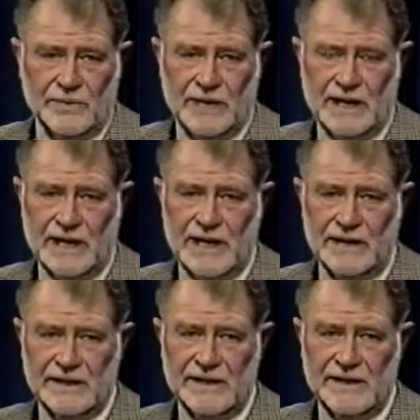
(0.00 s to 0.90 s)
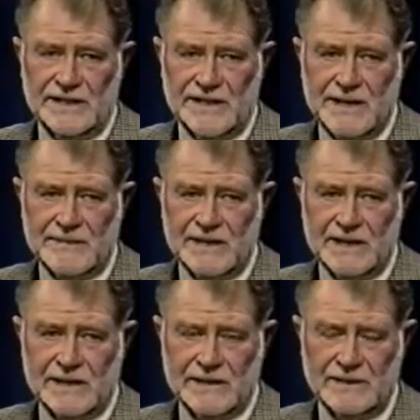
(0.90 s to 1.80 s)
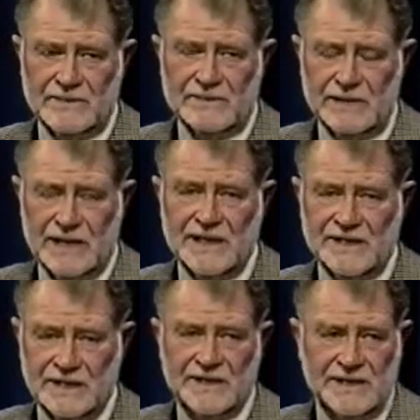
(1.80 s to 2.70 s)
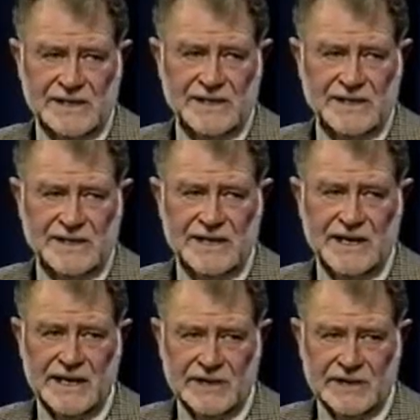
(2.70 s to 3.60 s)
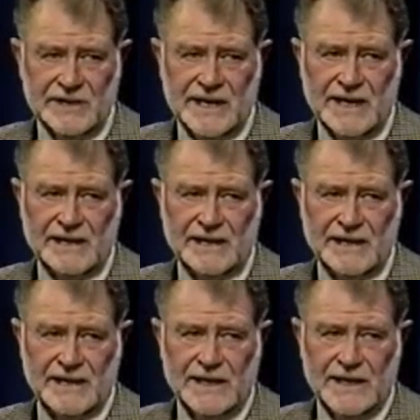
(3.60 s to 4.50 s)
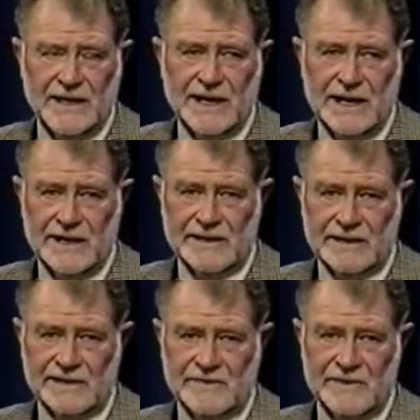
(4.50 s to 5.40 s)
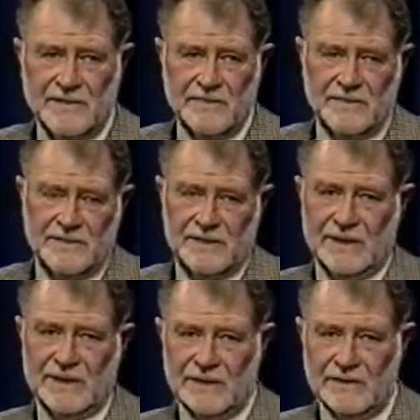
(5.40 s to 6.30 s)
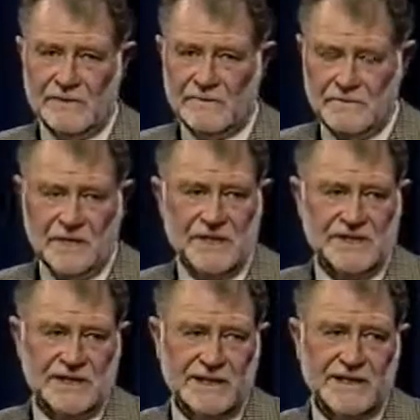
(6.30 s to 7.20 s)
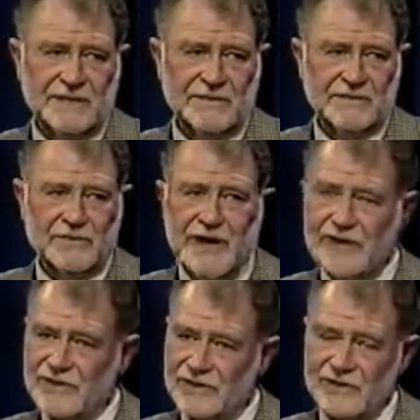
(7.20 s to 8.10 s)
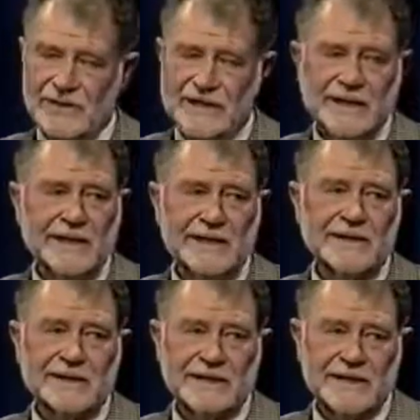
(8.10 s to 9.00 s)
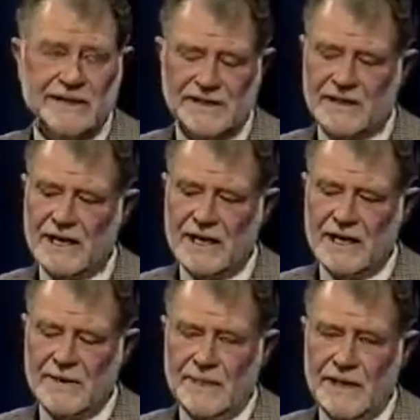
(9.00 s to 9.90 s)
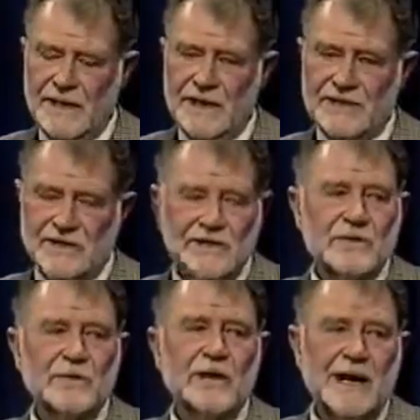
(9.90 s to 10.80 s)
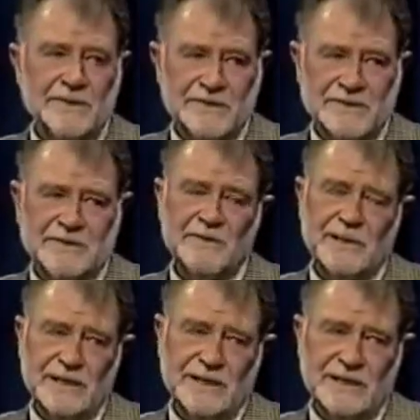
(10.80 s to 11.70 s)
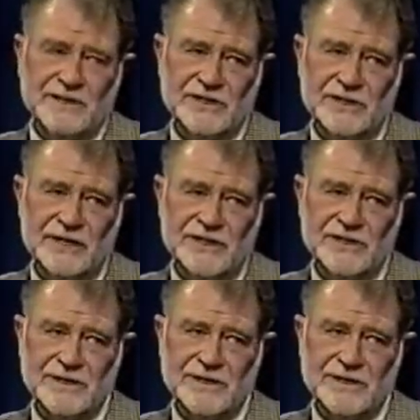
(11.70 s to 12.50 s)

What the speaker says: We are now attempting really seriously to integrate ethics from the first year right through the clinical years into the requirements of a medical education.